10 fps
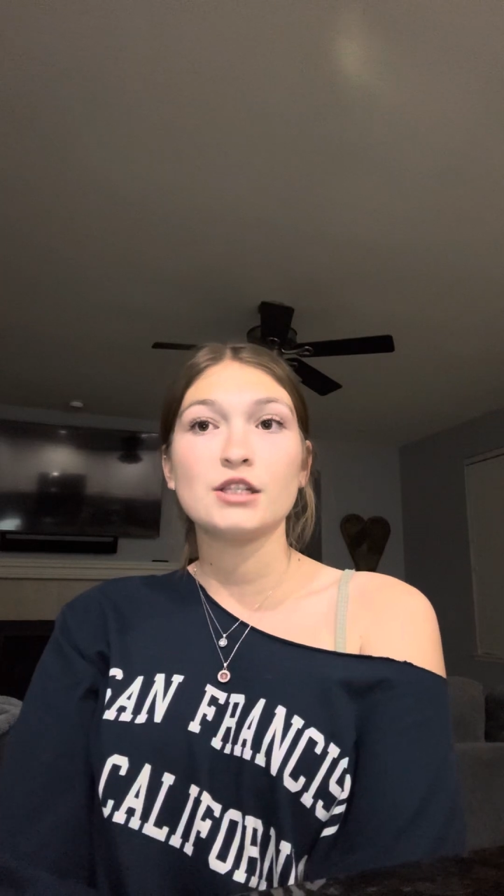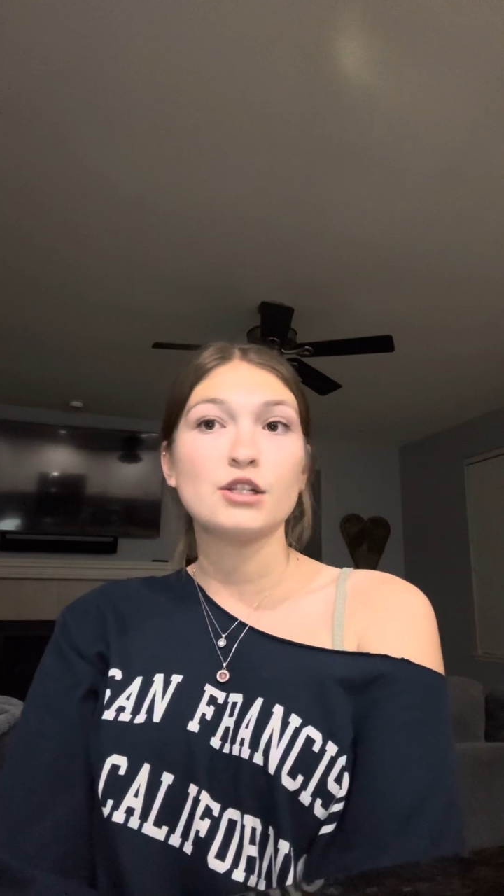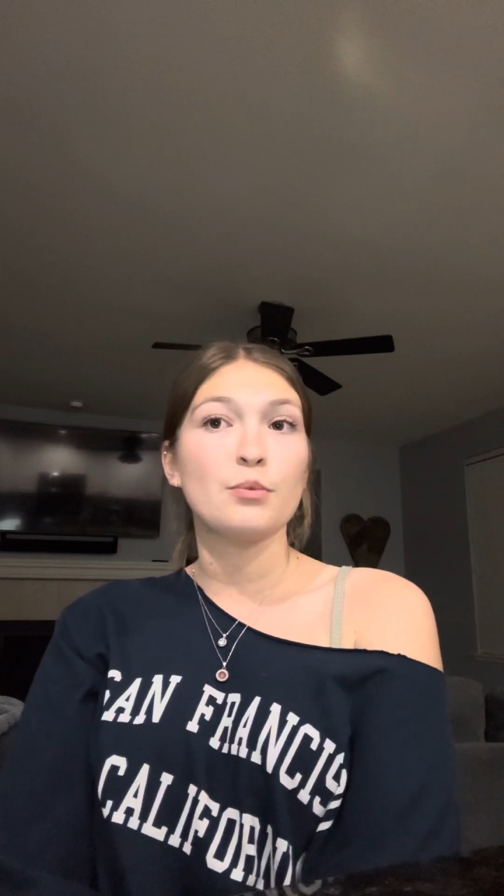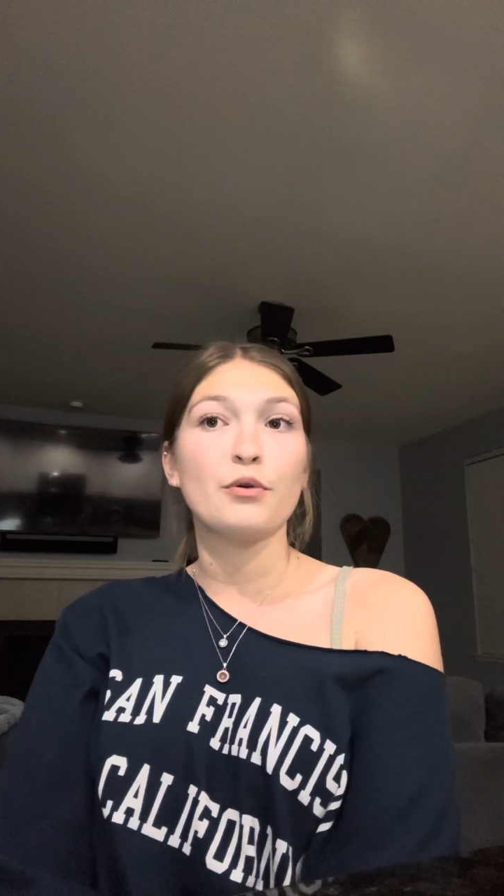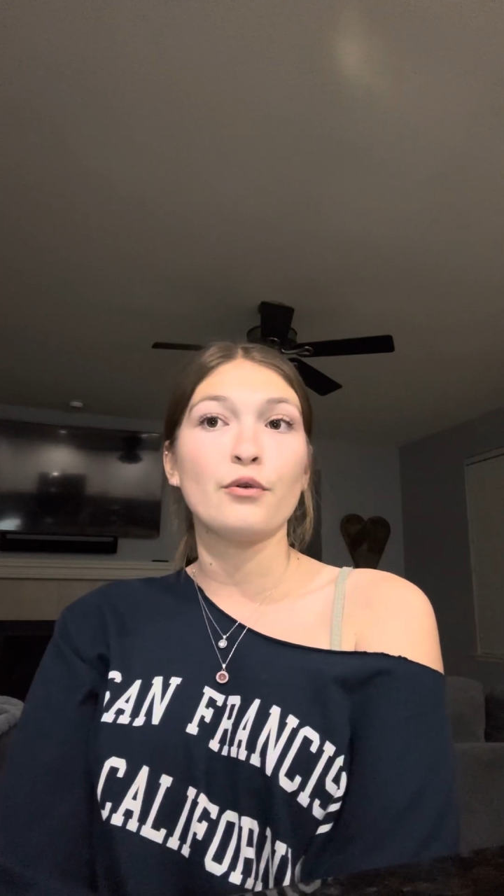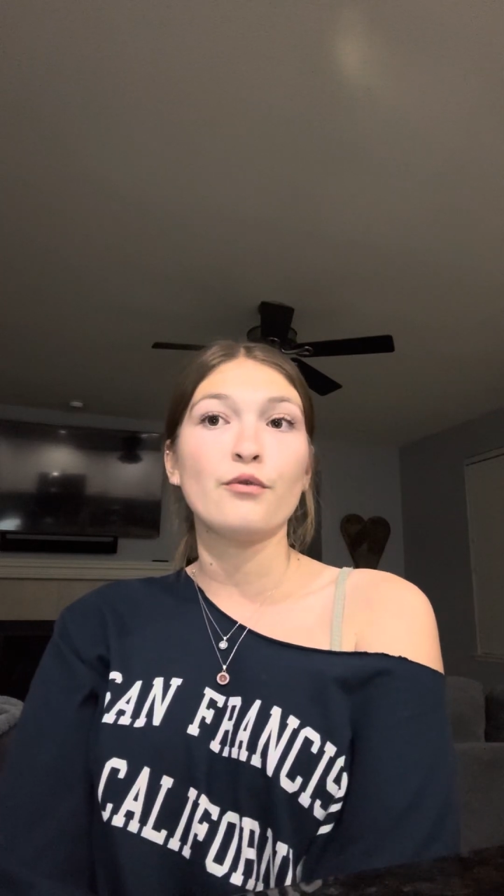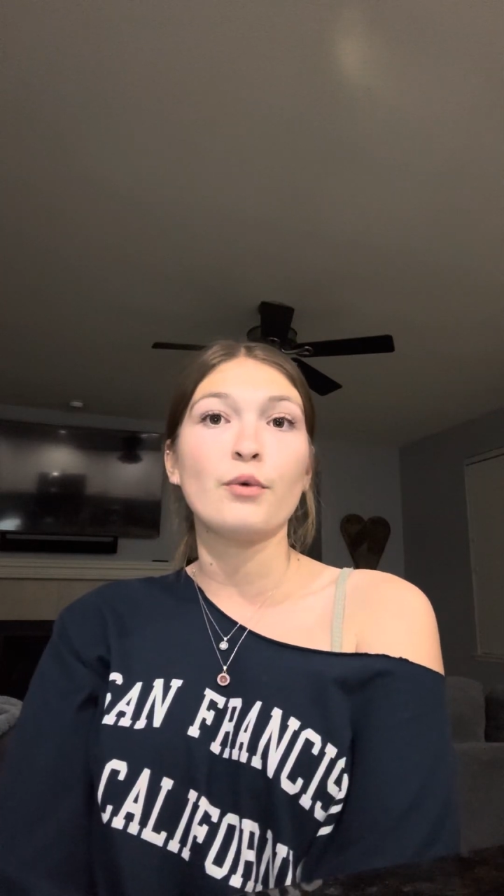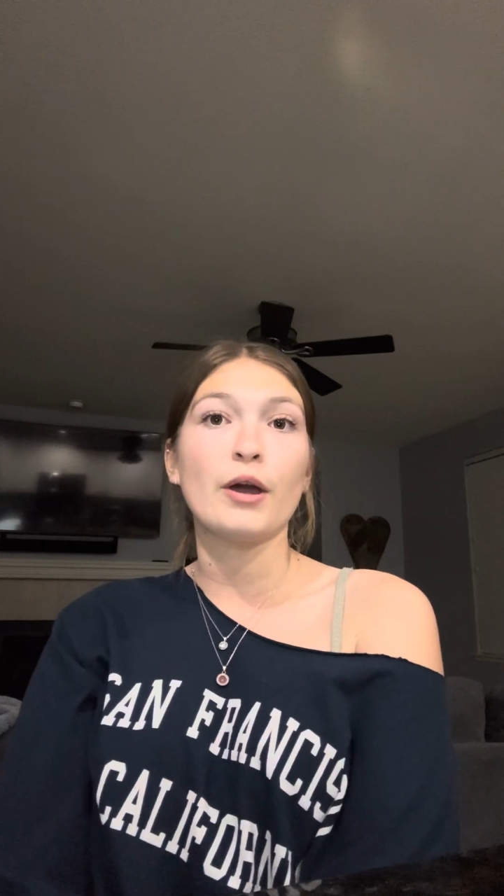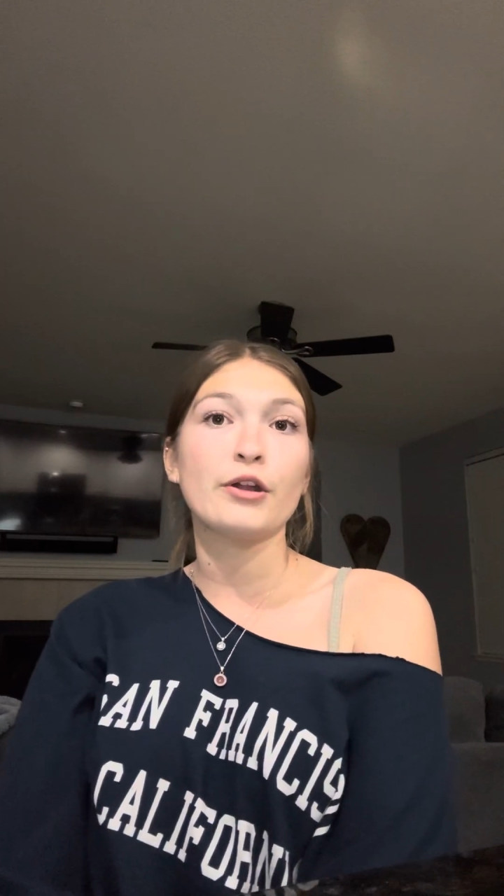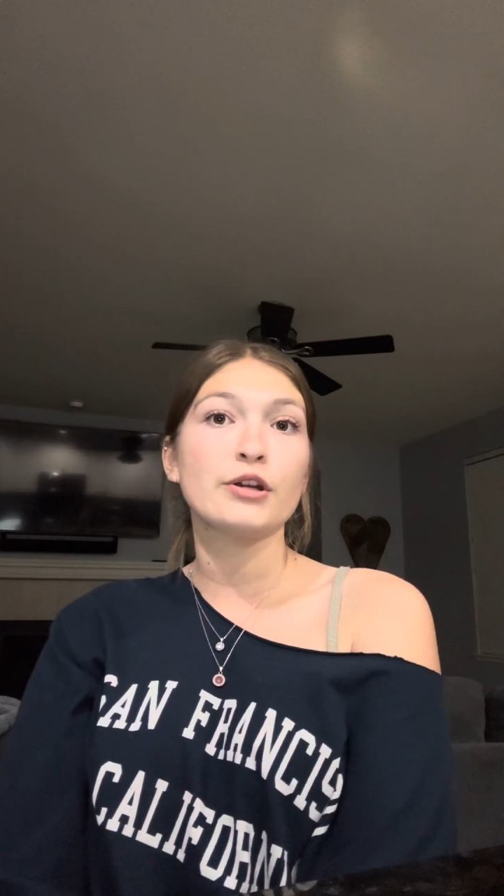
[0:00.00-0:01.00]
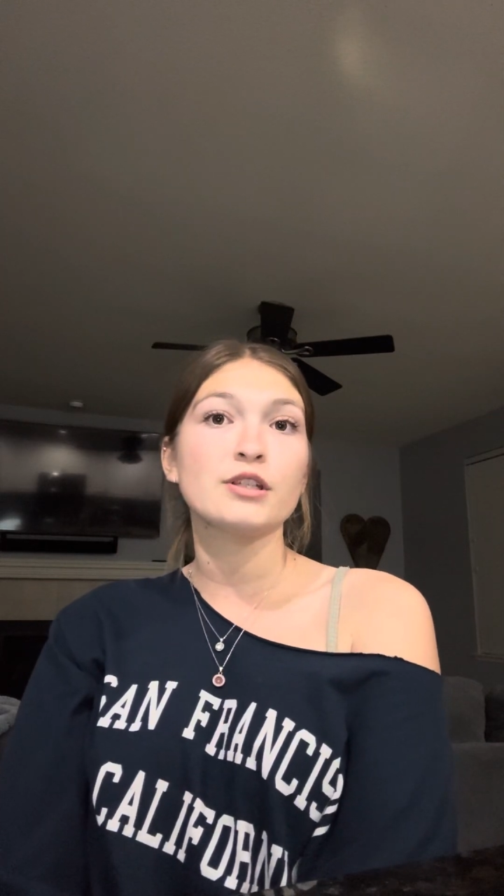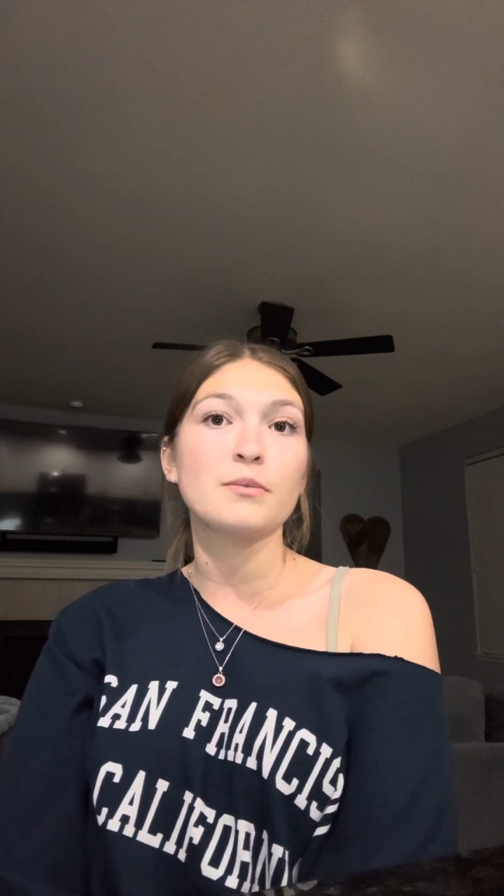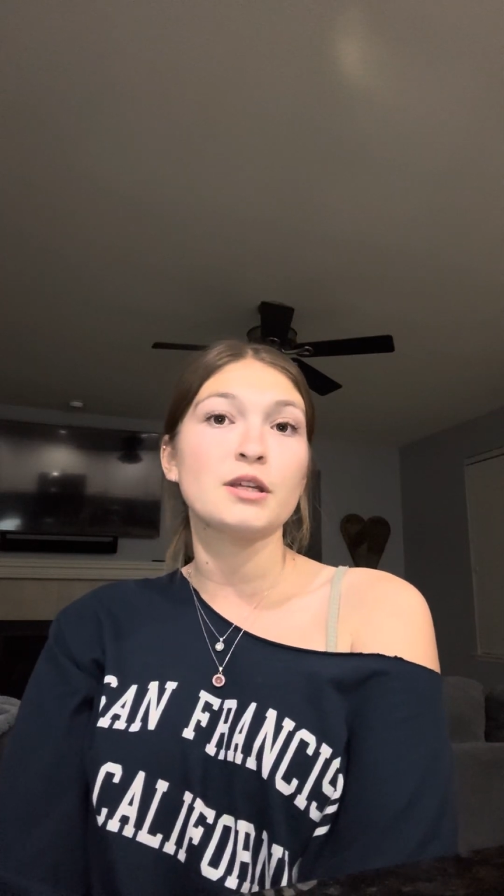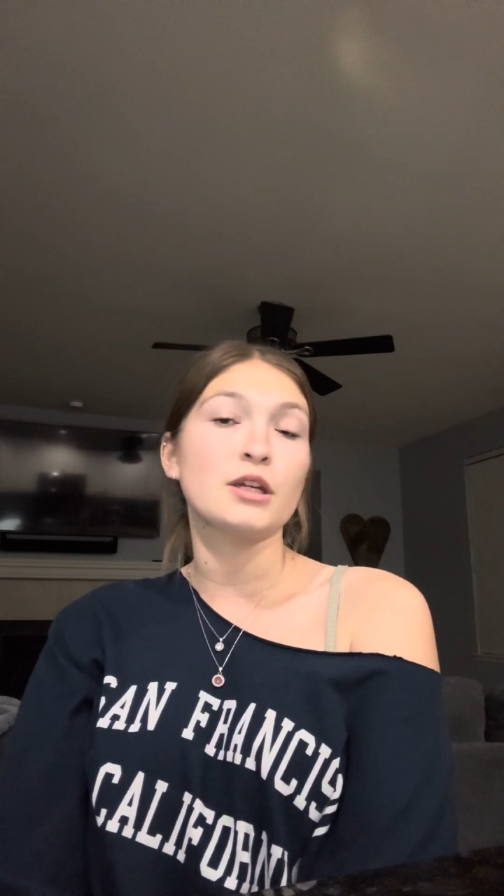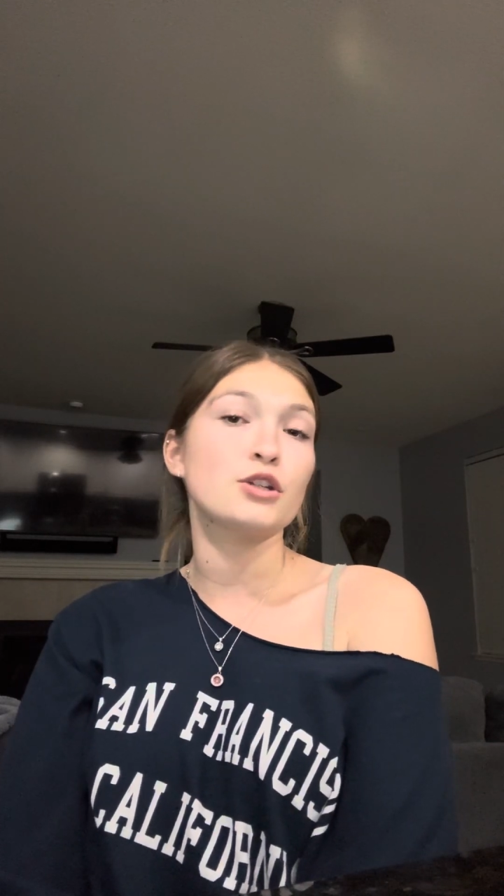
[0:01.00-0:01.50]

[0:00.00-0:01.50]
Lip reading: to prove whether something